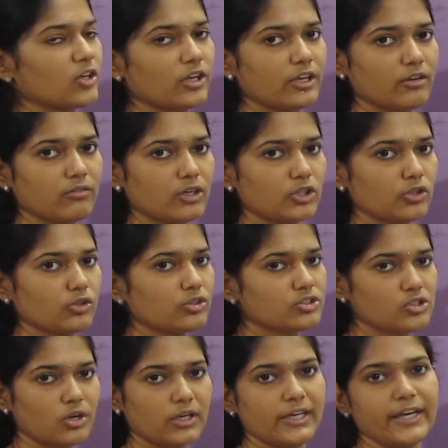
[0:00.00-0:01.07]
or equal to.
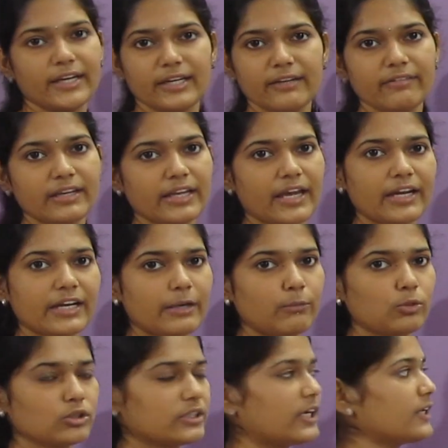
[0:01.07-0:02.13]
So clearly we can
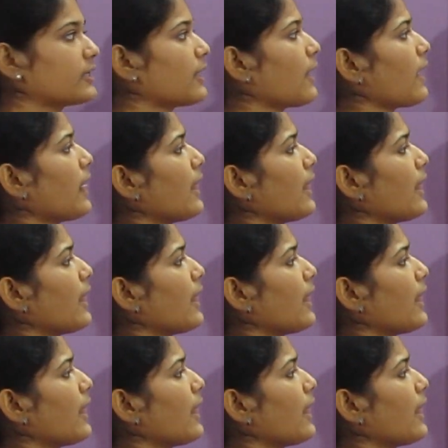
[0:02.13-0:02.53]
remove that.